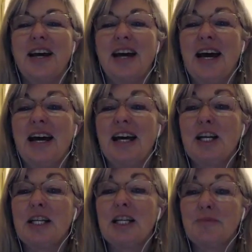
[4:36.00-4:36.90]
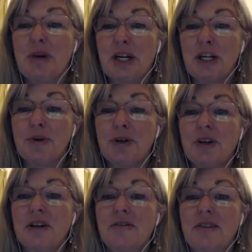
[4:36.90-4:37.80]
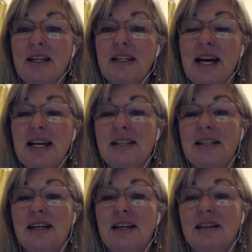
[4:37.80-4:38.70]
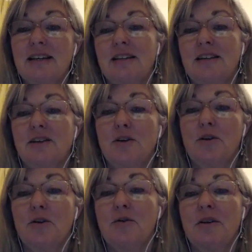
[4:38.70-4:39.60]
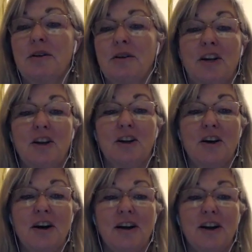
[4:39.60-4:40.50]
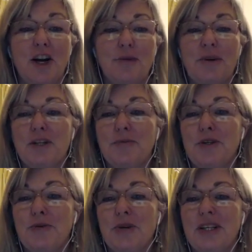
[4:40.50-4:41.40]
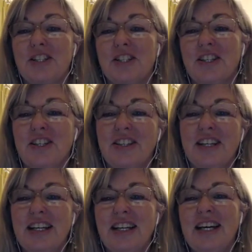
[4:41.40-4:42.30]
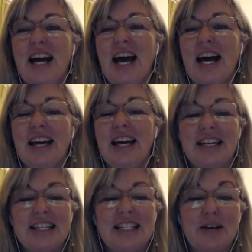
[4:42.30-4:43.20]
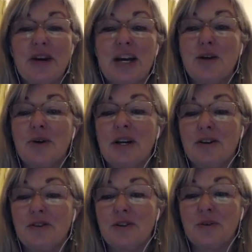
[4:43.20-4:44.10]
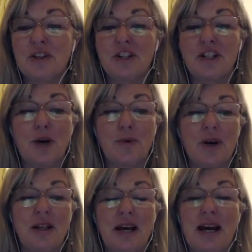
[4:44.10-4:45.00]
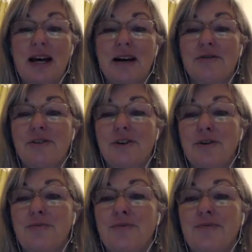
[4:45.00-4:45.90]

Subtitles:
And Bundaberg, fantastic. So it's a lot of kilometres between the two. And anyone else want to share where they are from?